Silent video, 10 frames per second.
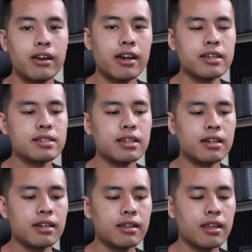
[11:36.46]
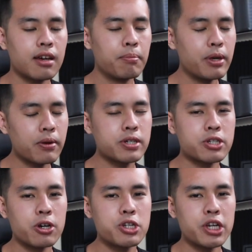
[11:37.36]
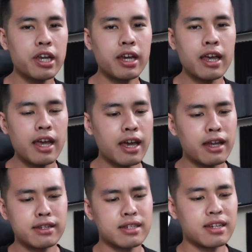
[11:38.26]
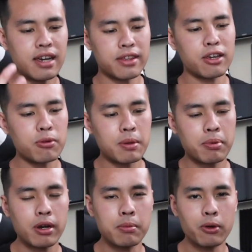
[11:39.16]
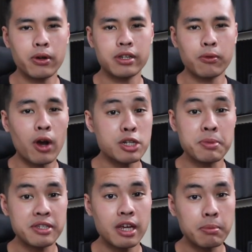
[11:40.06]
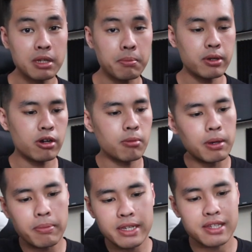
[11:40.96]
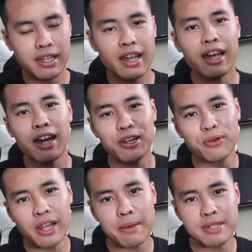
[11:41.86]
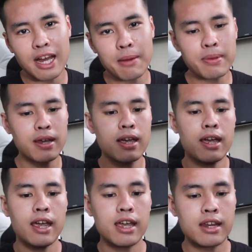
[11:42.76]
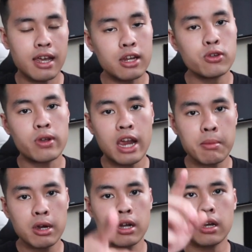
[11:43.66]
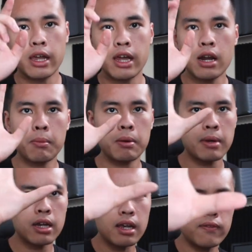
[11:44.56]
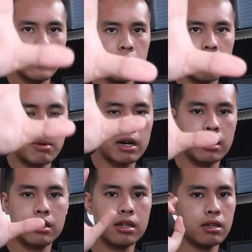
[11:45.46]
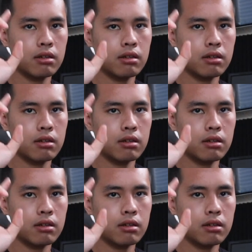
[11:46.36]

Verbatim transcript: right, you guys, the computer is charging, and I think it'll be pretty boring to watch me set up the computer, but basically I got a new laptop and I got a new camera. Again, I'm gonna make a video about it